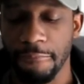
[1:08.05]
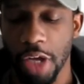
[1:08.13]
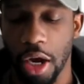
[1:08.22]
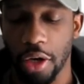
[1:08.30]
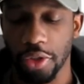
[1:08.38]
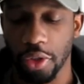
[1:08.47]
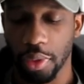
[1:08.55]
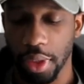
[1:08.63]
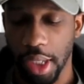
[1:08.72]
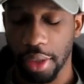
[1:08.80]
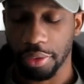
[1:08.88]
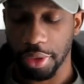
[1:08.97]
I also
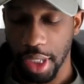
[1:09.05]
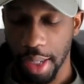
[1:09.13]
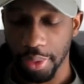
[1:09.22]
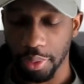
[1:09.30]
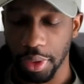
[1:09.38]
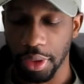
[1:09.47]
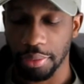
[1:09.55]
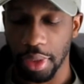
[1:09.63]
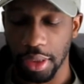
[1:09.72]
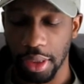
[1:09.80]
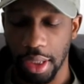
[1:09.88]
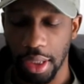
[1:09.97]
work out 3 times a week,
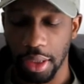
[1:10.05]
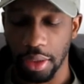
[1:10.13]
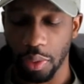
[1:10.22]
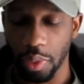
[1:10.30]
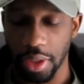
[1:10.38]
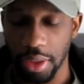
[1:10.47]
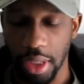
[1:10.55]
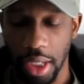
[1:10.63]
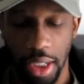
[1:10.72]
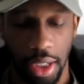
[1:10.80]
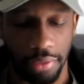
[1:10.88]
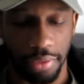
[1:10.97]
Monday,
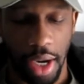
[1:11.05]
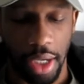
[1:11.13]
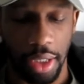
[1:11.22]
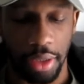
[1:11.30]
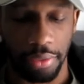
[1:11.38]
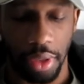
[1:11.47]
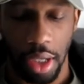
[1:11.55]
Wednesday, and Friday.